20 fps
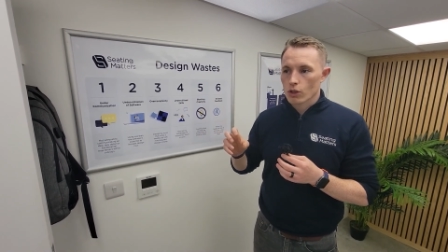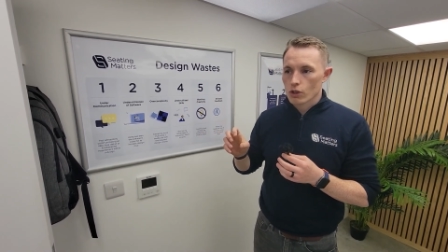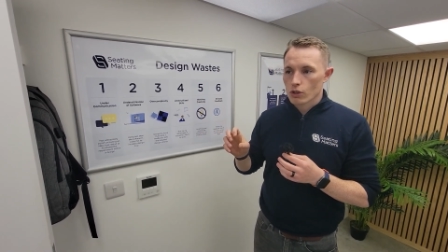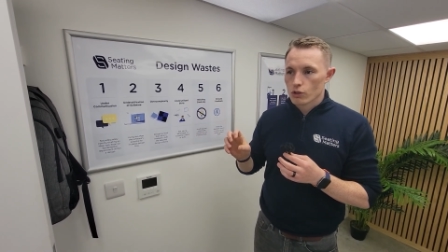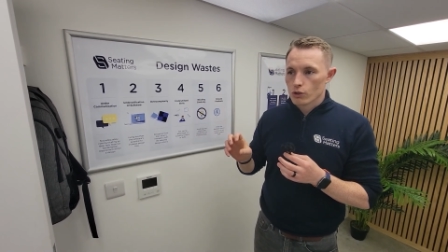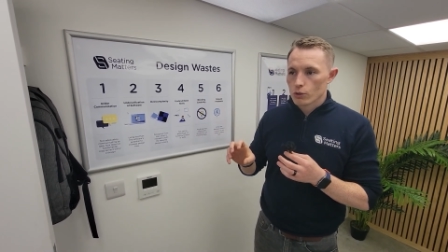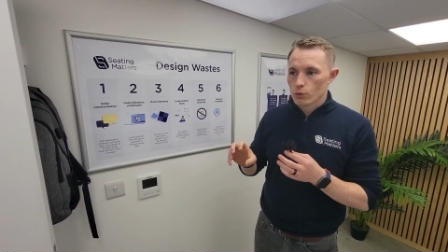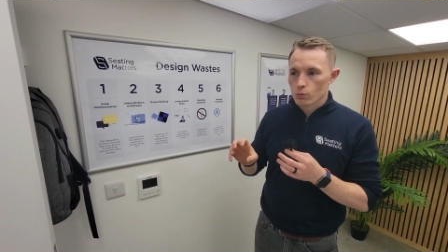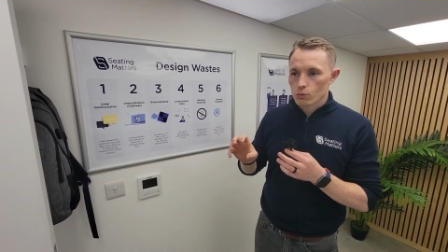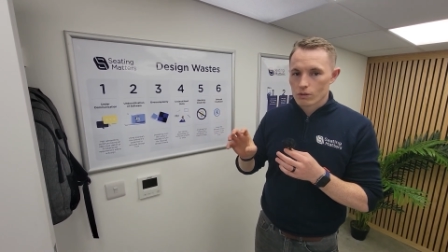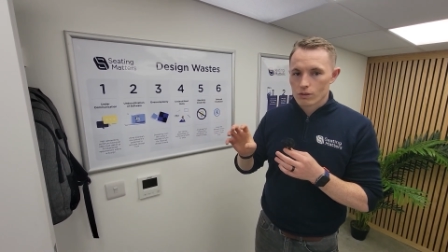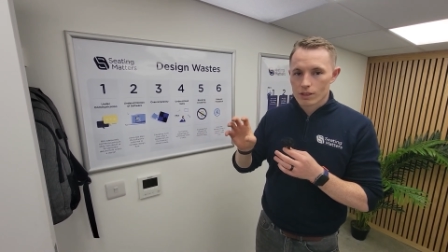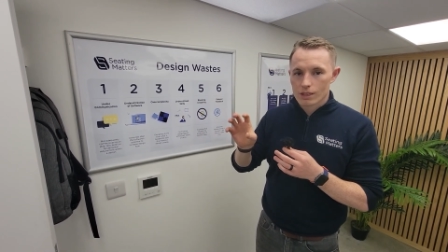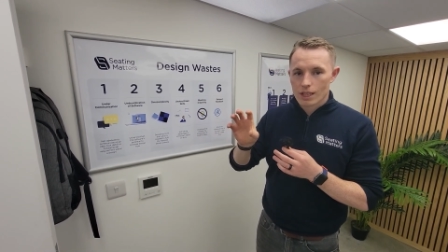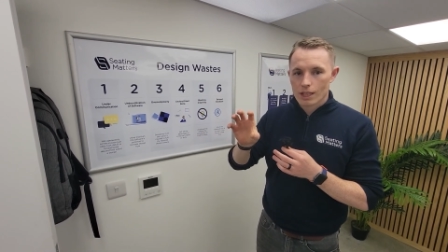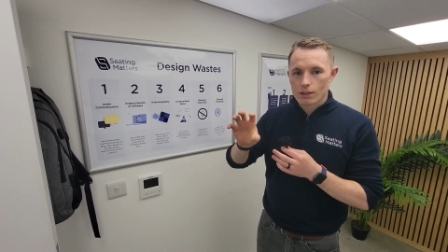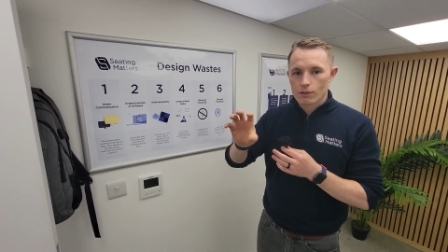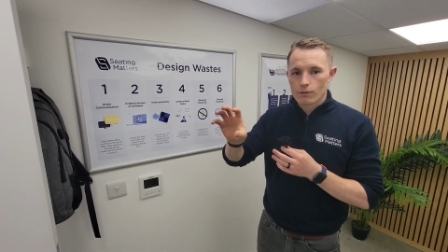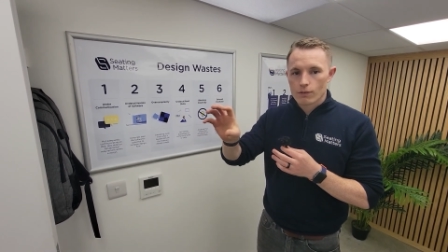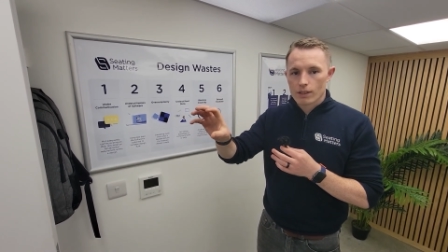you don't
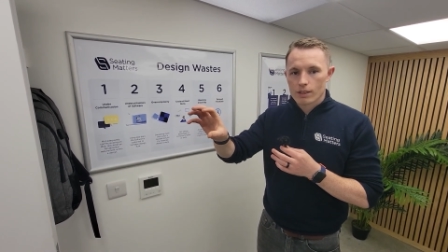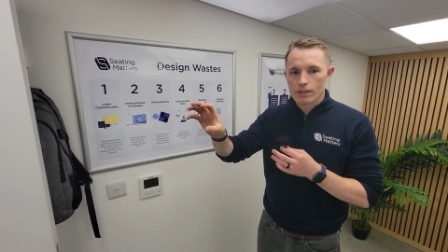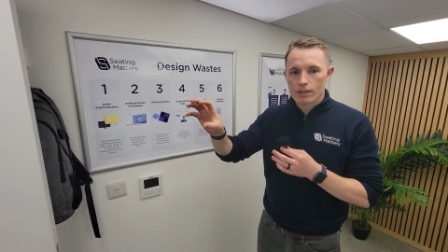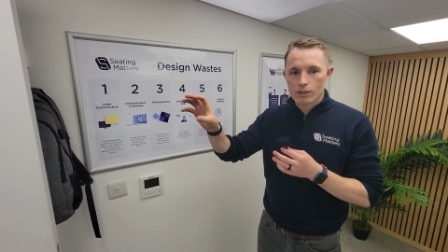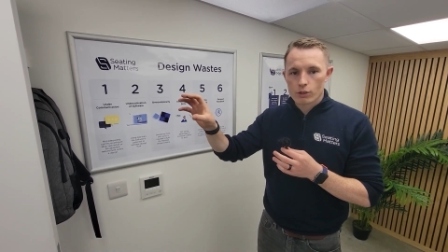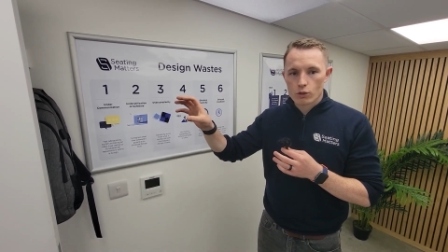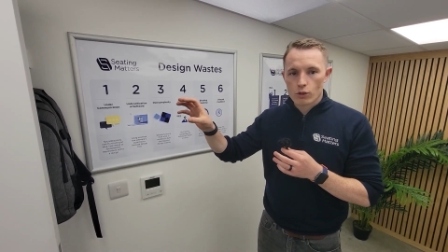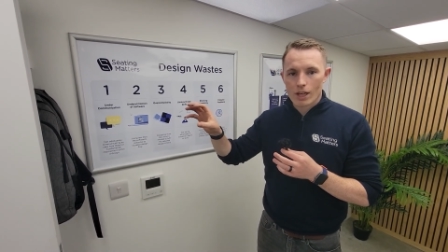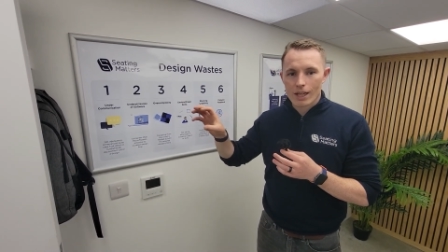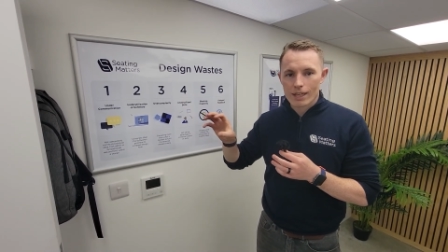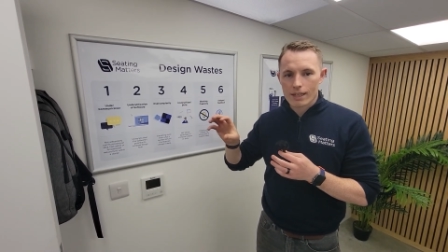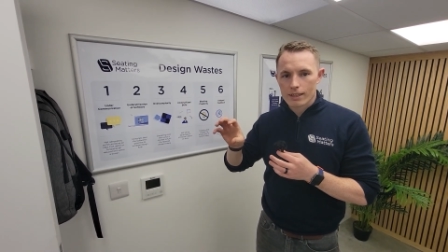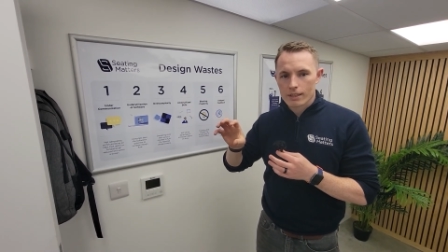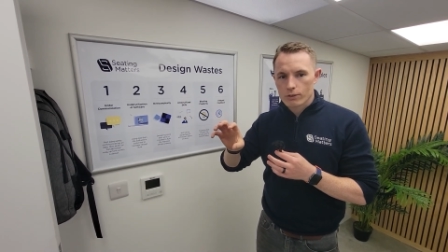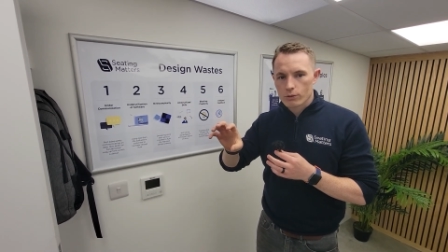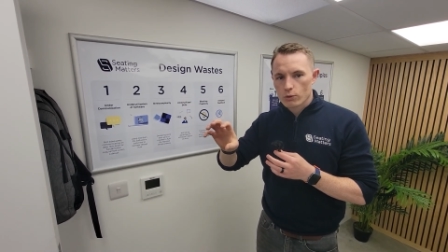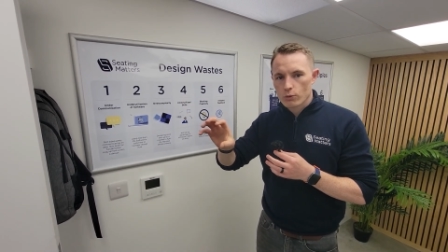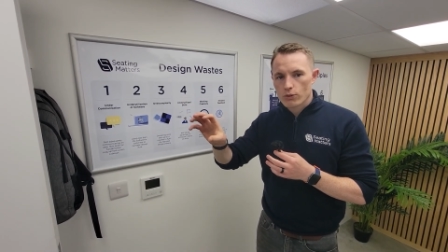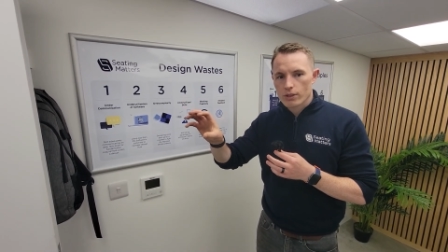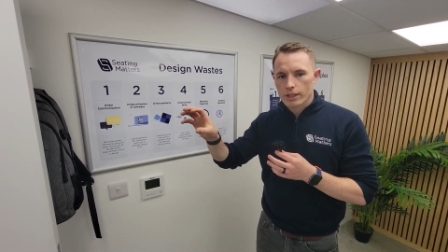delve in and try
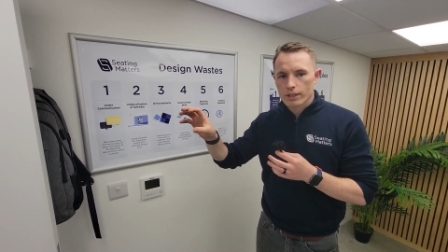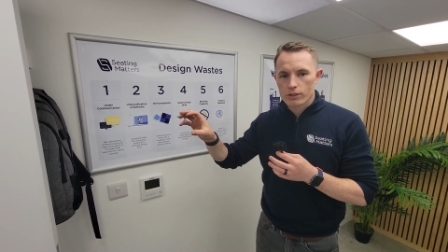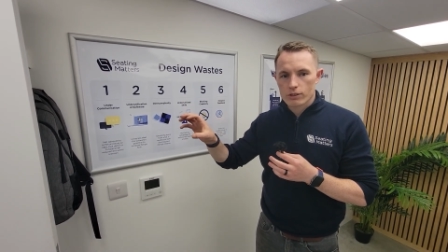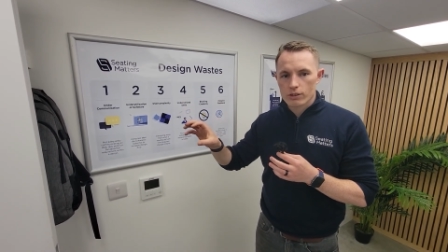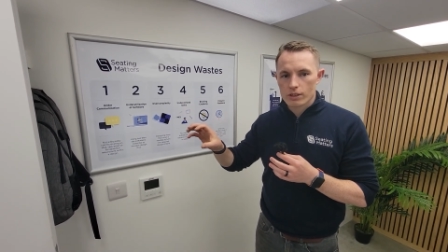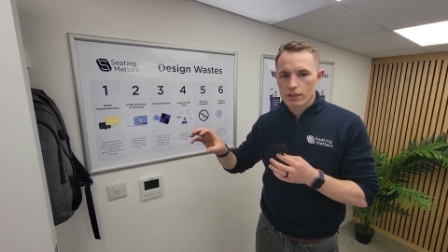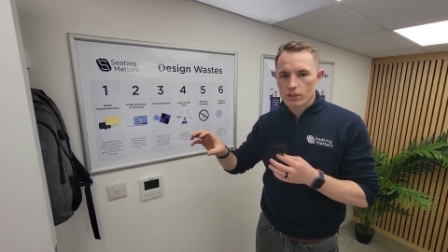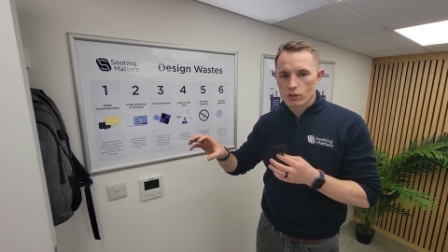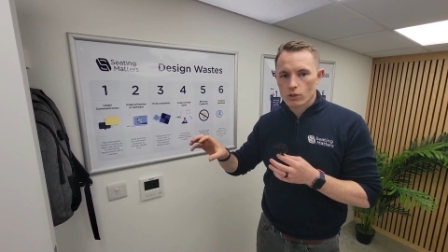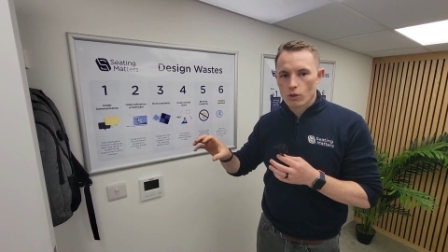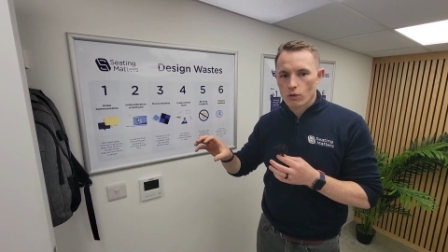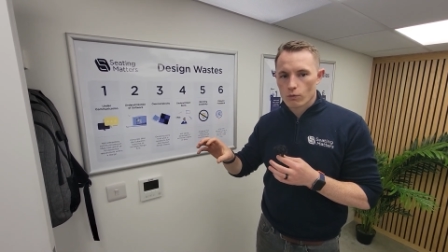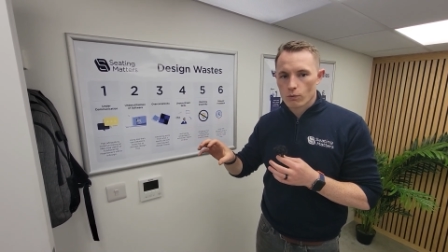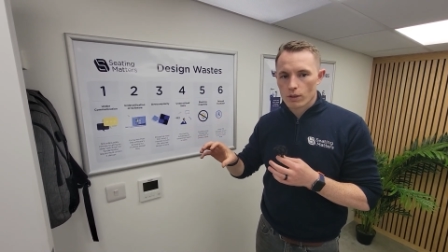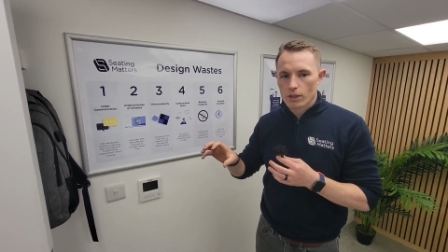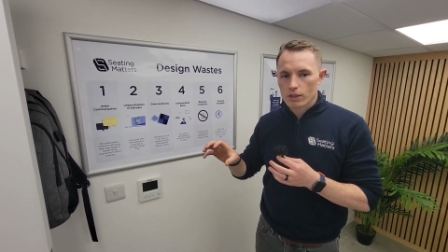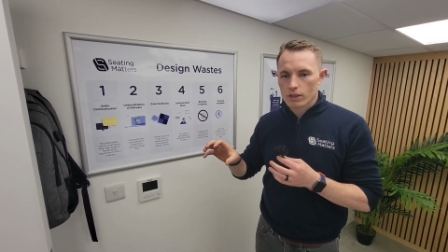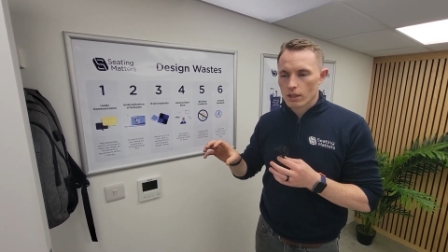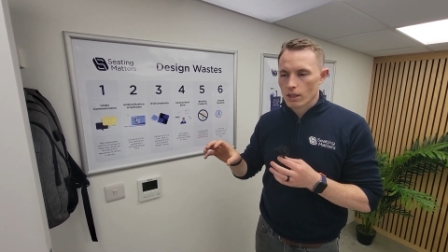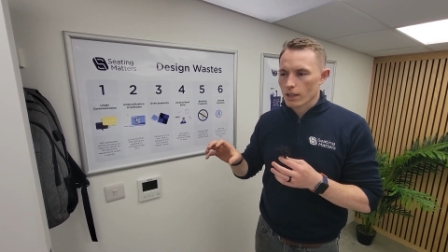new things in these
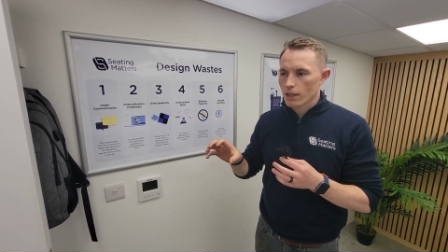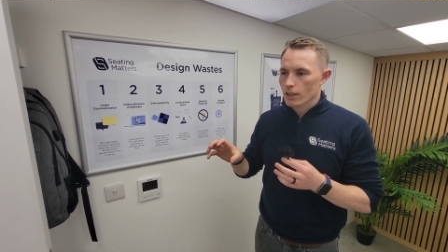software,